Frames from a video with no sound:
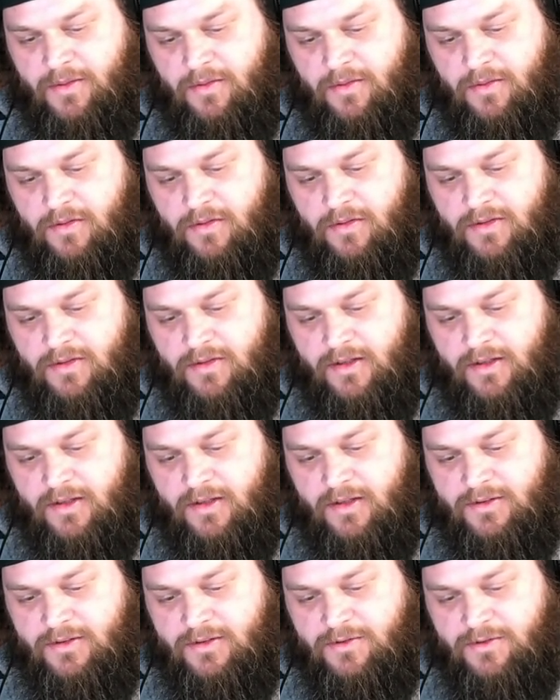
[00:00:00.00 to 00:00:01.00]
to the
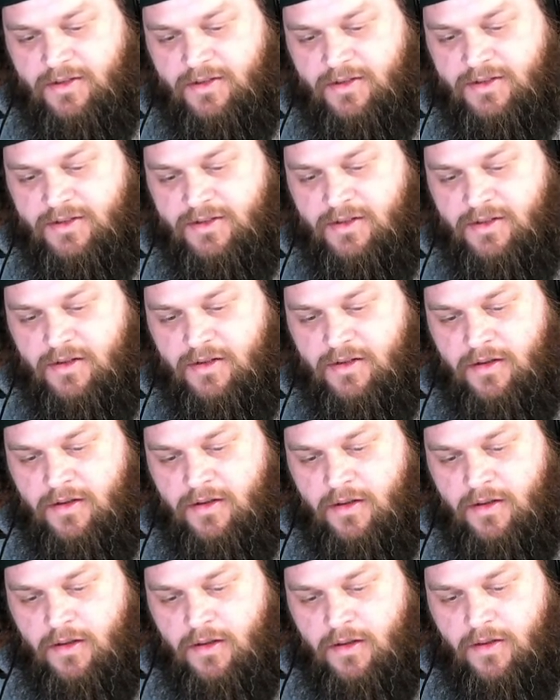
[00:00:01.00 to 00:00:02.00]
concentration
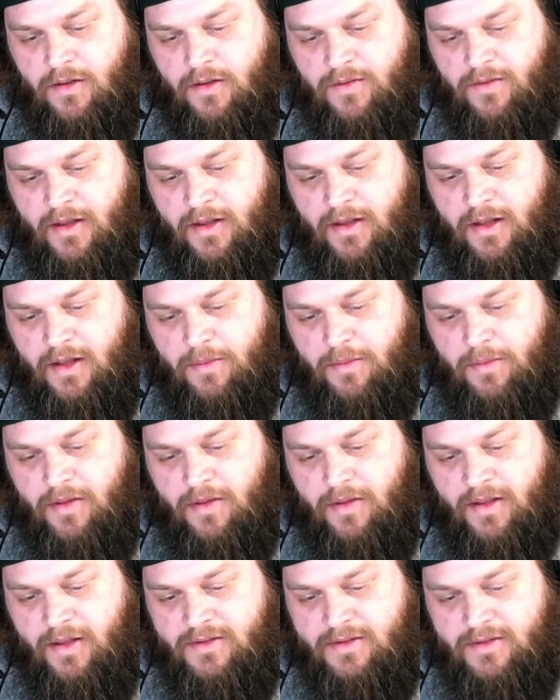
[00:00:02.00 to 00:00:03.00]
of Na
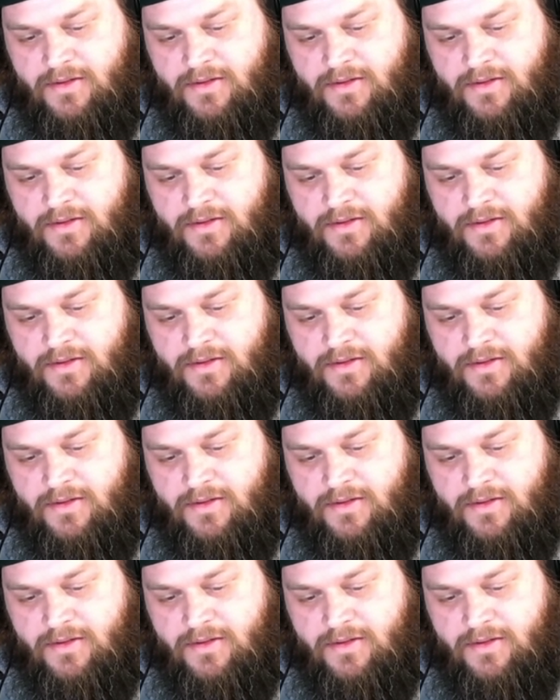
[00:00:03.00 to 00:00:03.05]
plus